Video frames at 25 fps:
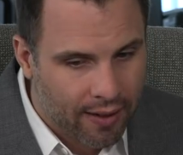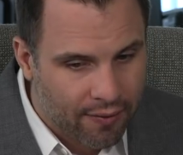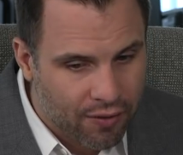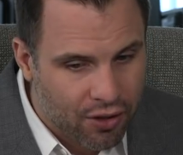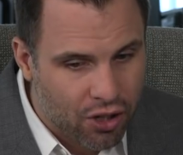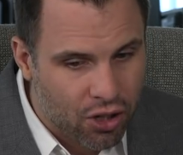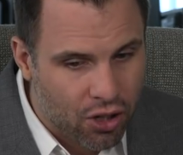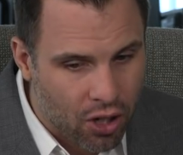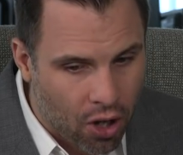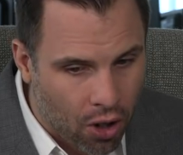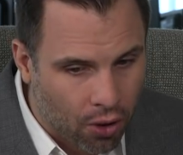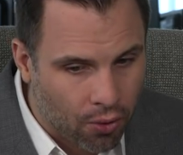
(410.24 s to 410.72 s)
If
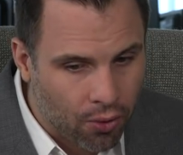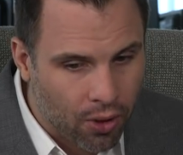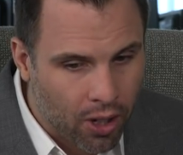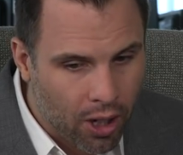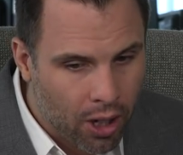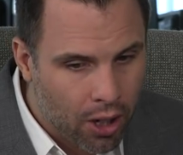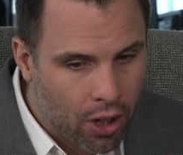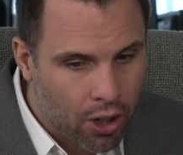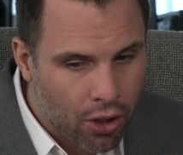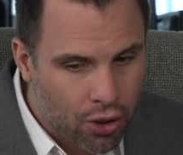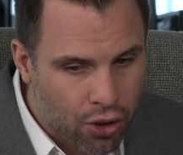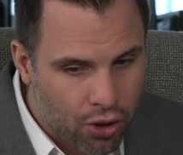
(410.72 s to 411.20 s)
so,
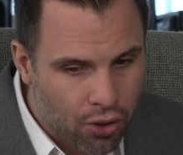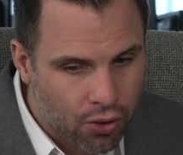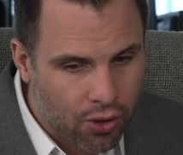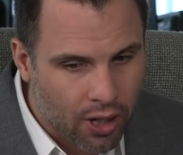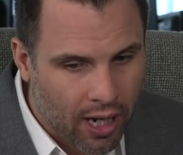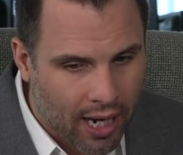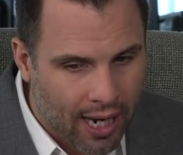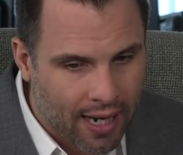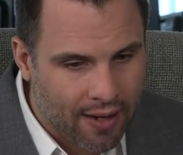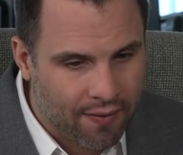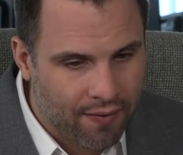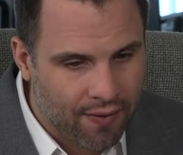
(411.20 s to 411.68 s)
should
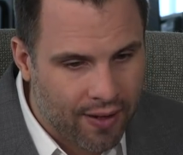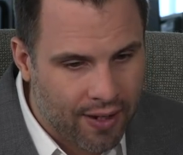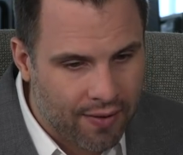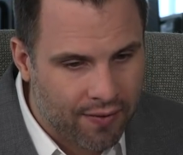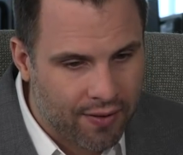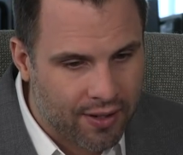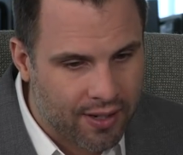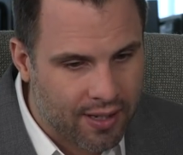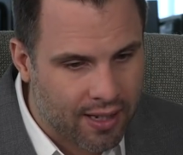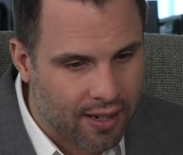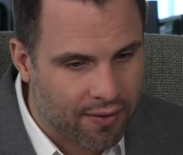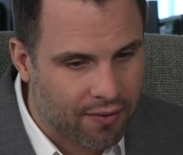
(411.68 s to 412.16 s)
hay
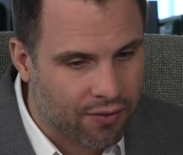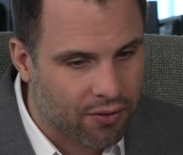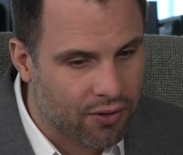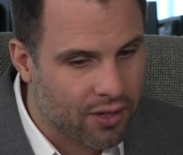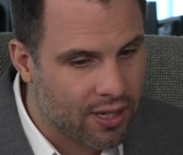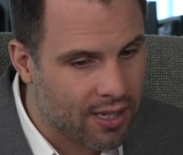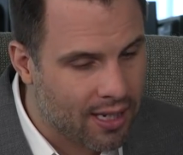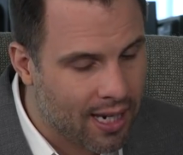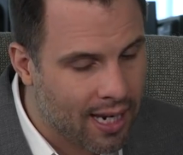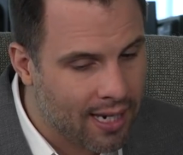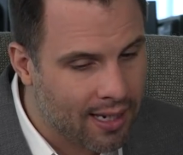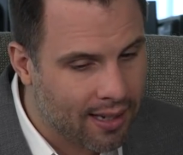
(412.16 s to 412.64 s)
fever
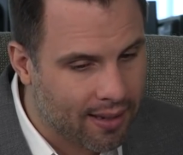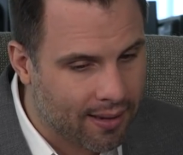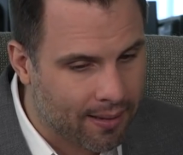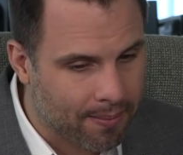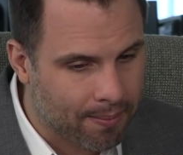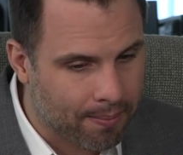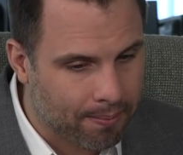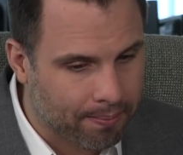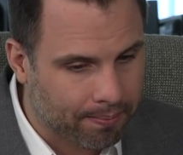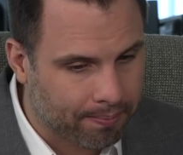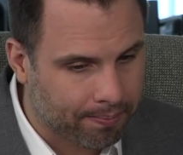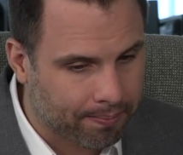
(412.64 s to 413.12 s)
sufferers take them?